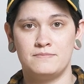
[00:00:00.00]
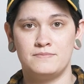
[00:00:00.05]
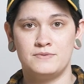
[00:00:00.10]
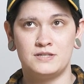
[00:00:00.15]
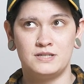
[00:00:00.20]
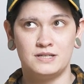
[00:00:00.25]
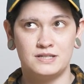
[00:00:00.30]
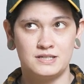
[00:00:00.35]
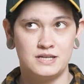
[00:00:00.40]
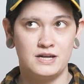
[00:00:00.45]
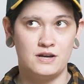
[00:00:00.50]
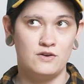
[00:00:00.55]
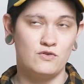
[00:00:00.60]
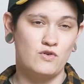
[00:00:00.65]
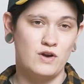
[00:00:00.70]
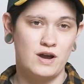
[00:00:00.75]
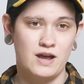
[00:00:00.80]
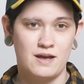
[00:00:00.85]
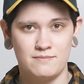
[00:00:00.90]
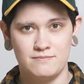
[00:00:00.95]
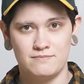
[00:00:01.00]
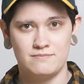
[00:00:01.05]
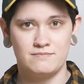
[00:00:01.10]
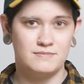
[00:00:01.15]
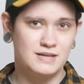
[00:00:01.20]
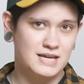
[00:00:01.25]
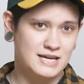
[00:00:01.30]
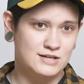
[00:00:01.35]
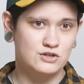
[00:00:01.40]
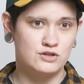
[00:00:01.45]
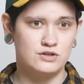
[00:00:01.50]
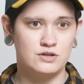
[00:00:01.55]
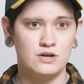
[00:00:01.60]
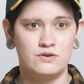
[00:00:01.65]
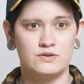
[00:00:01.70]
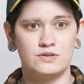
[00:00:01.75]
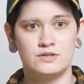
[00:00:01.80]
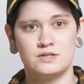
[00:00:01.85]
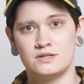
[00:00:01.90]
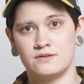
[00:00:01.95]
16 gram-ish
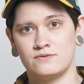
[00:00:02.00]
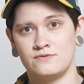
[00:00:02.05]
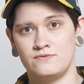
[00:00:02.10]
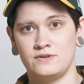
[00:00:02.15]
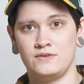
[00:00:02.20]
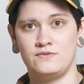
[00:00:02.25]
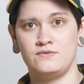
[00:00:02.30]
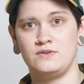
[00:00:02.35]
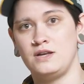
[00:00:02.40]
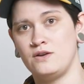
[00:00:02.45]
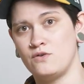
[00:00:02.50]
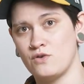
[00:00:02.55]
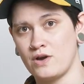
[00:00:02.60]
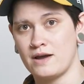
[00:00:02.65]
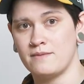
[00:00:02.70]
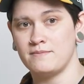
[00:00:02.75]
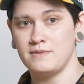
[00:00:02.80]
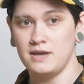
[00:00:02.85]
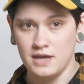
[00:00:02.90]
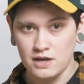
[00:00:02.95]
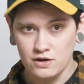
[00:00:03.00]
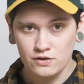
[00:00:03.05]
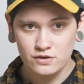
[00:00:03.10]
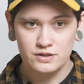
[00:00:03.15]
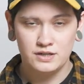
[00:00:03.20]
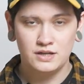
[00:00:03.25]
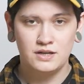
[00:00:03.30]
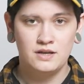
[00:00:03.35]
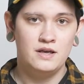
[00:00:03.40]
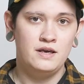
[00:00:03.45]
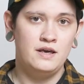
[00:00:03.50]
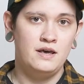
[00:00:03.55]
dose to 50 gram yield,